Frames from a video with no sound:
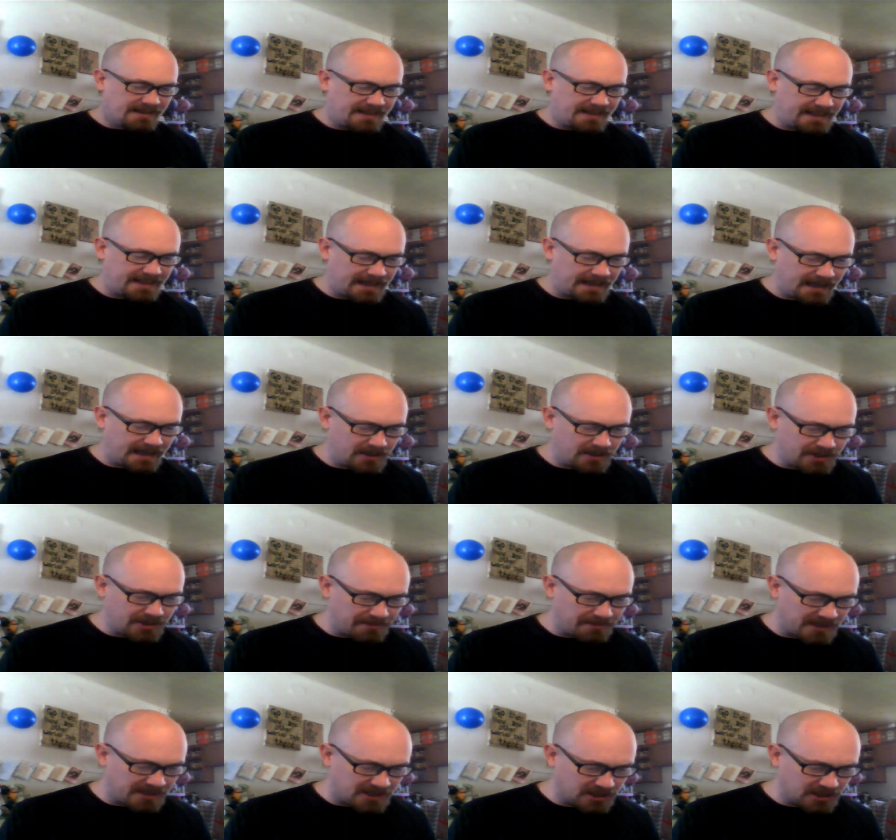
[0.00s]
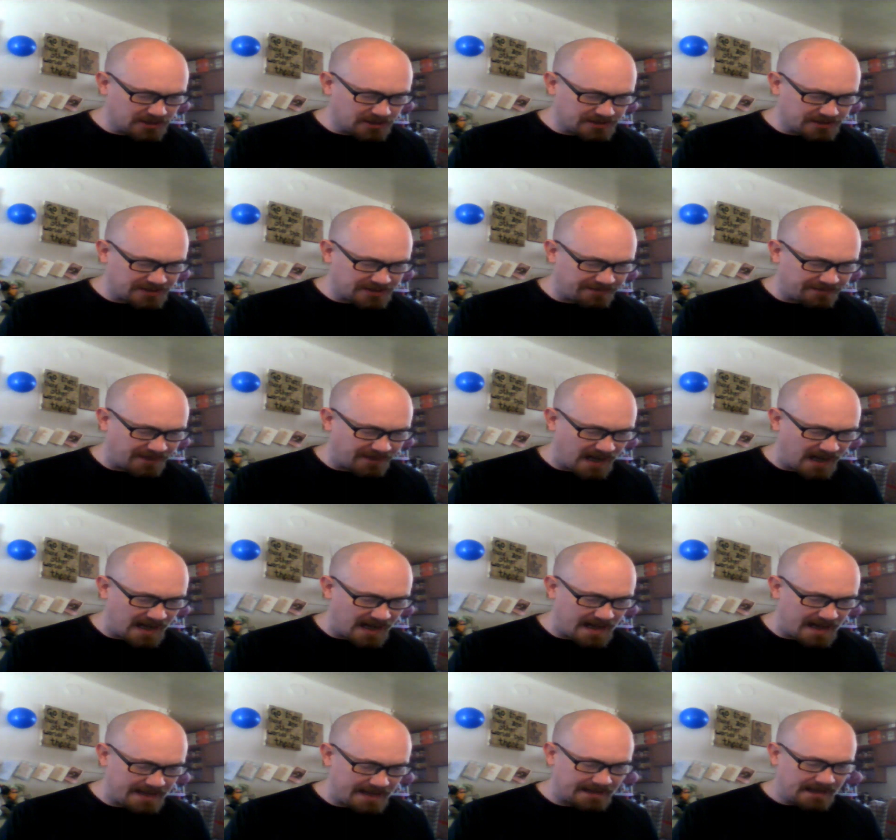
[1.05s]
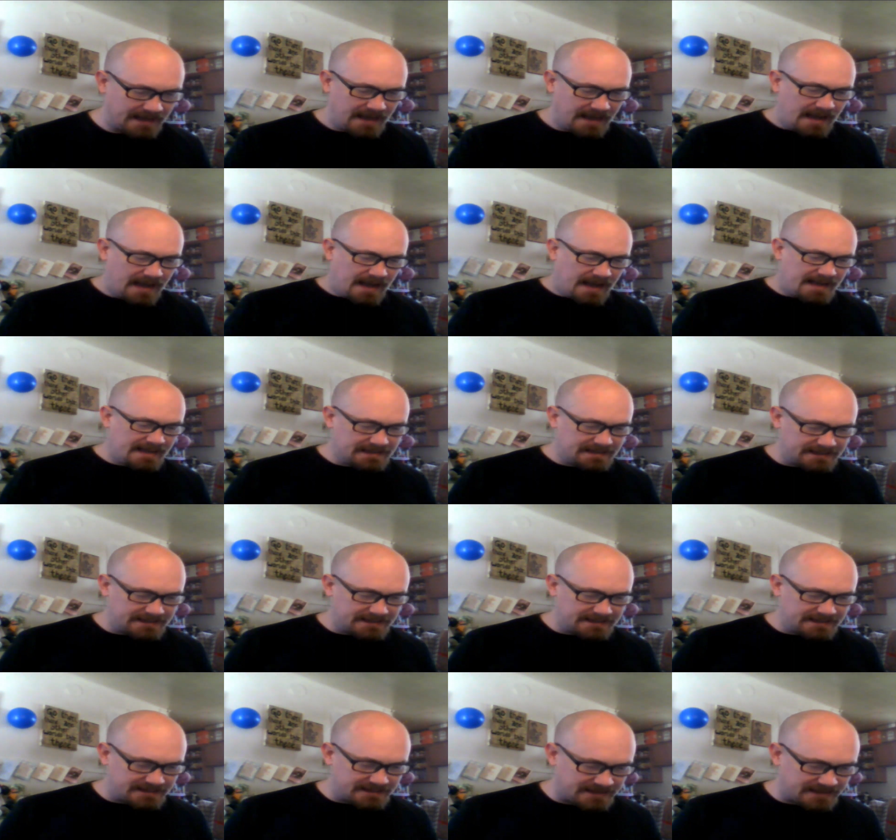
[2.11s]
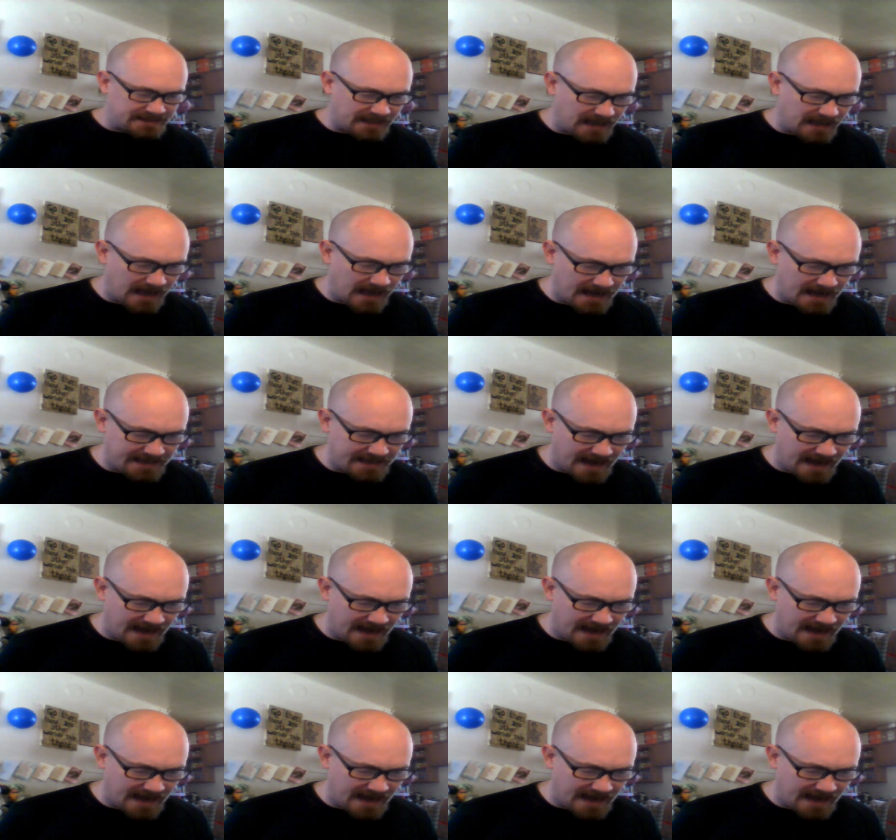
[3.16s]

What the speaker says: The heir to Magur Savai is the high